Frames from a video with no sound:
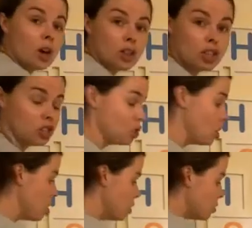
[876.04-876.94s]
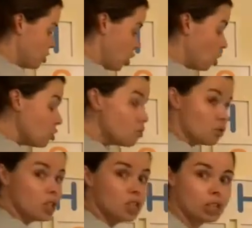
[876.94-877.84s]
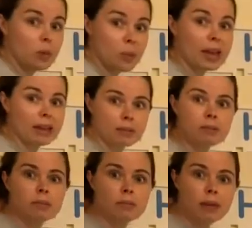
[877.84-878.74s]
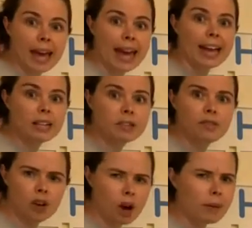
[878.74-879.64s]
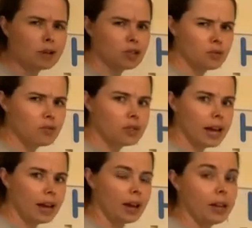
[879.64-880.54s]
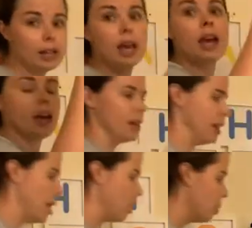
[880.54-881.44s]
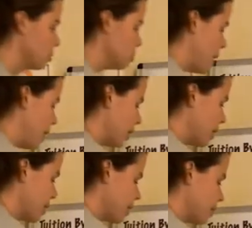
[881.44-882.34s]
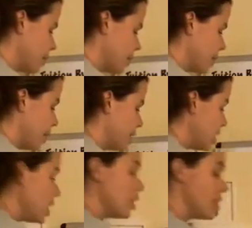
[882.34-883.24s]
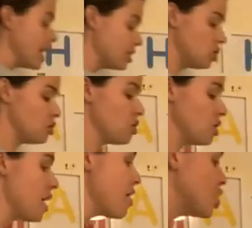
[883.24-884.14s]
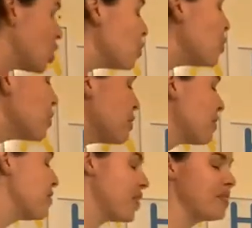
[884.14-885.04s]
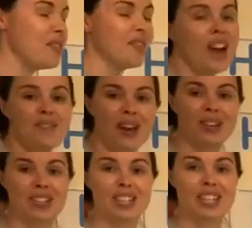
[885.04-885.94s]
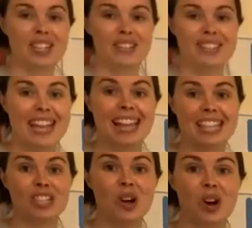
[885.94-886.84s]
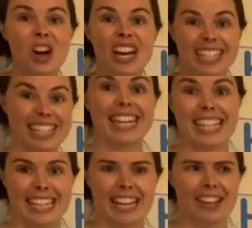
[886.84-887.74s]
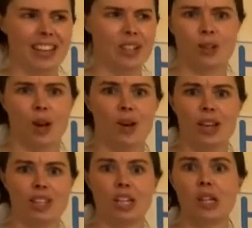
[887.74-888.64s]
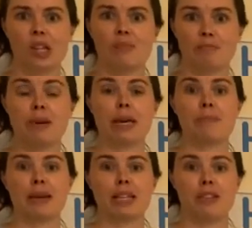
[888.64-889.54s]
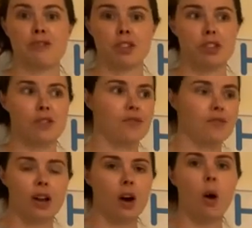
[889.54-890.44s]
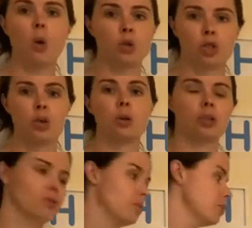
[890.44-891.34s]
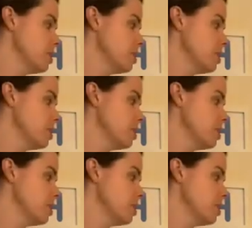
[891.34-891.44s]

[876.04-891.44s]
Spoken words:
the 2, the hundreds that we forgot about just for a second, now comes back. Okay, the answer's not 255 rounded to the nearest 10 is not 60. That's a big difference. A whole 200's